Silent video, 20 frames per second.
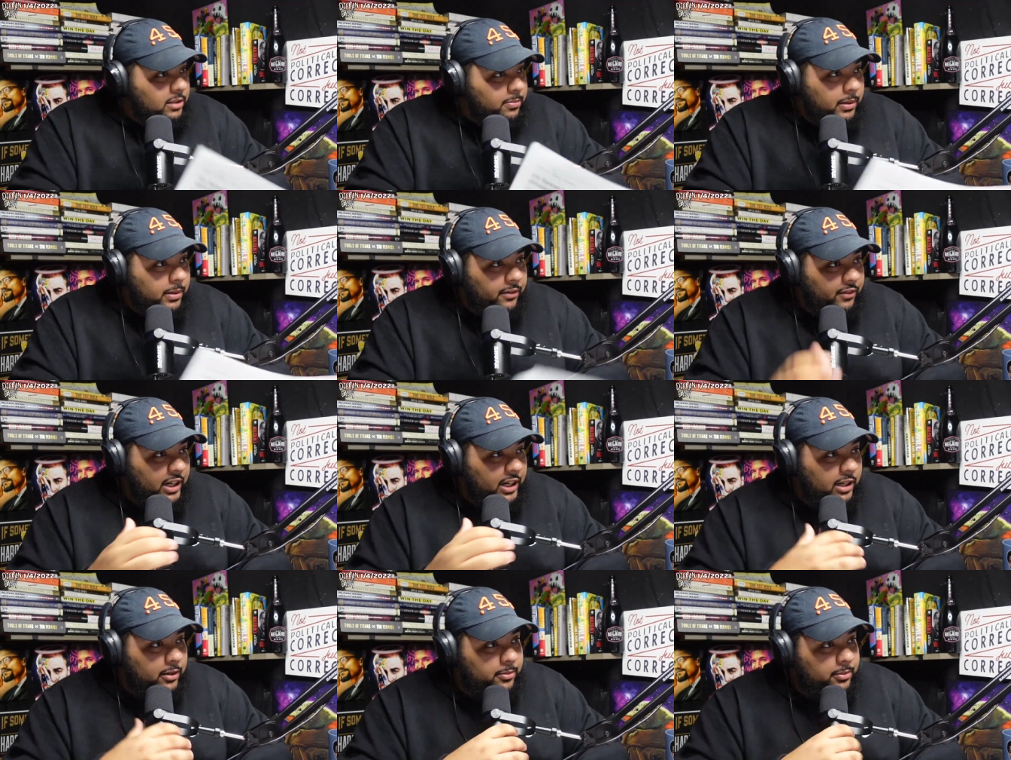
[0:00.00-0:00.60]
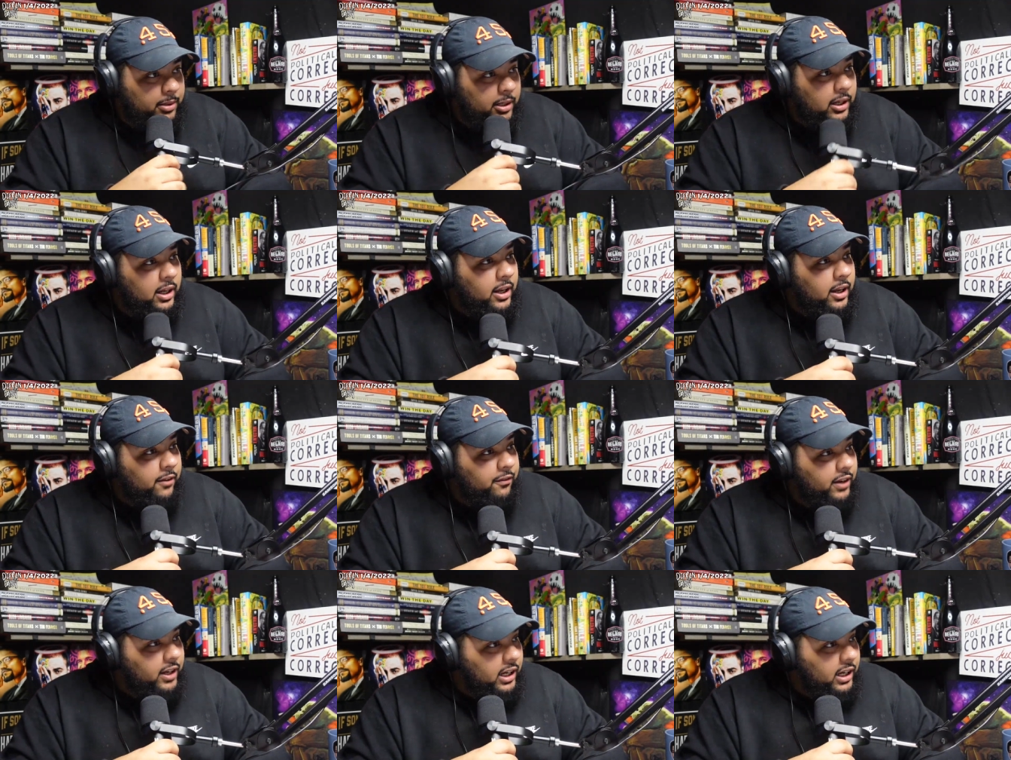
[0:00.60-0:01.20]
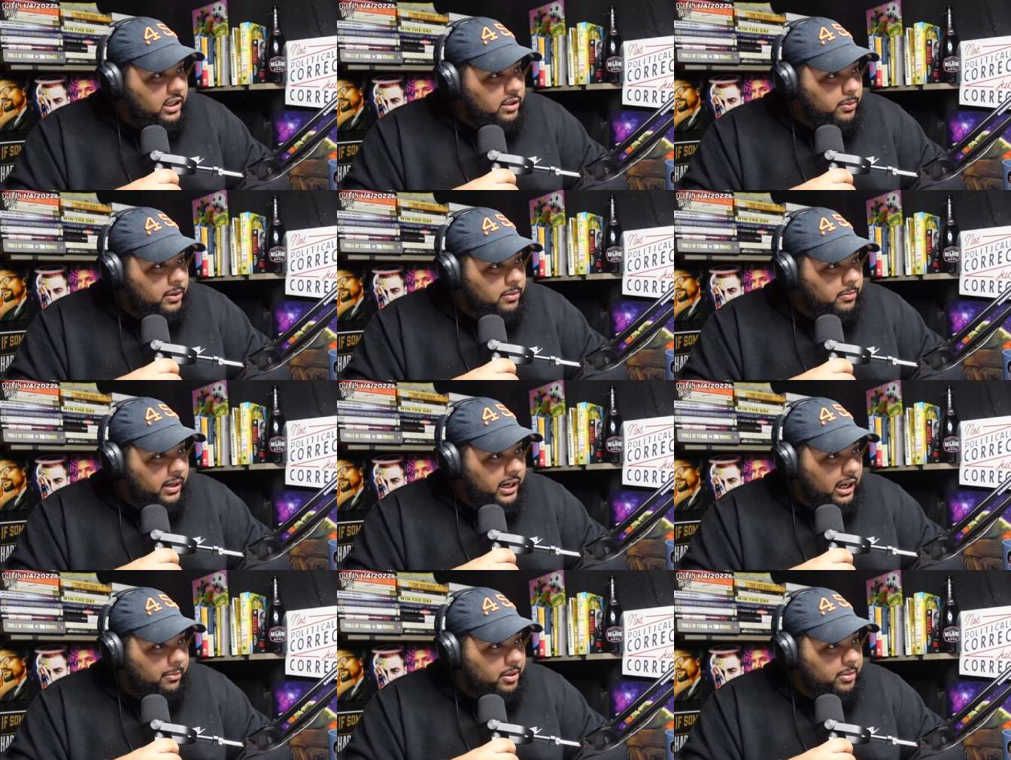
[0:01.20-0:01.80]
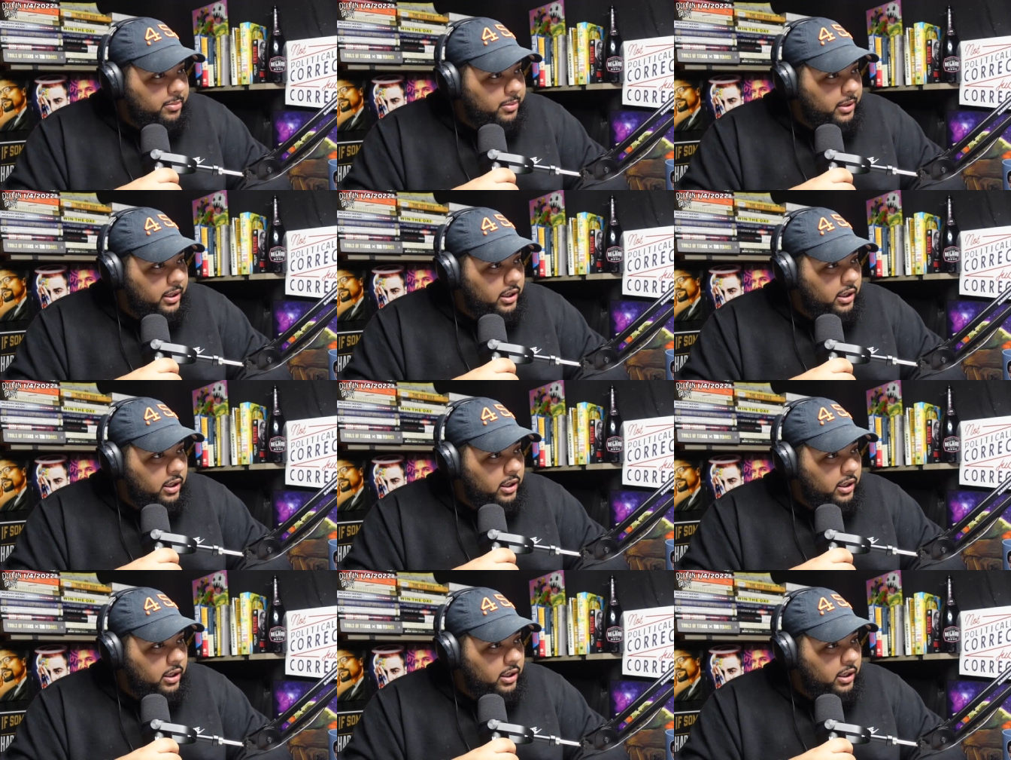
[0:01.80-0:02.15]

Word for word: Beasts make how much money?